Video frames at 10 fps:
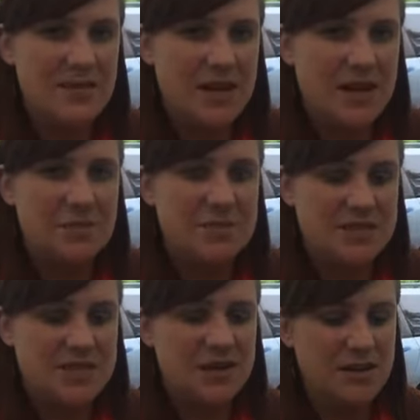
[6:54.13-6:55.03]
if an animal
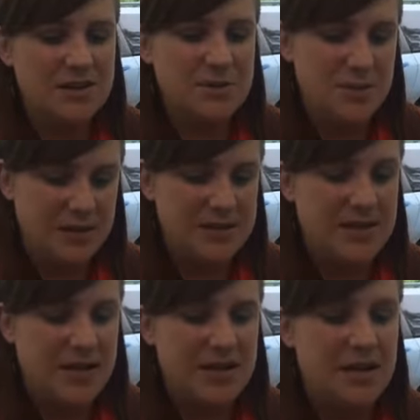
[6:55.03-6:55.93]
is de
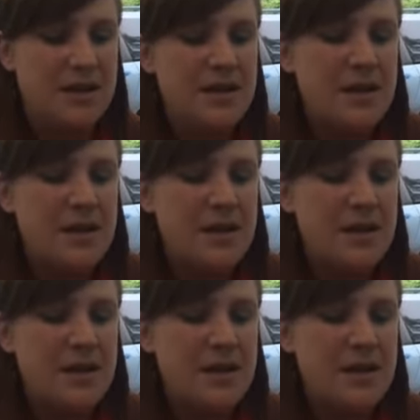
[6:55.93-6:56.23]
debilitated,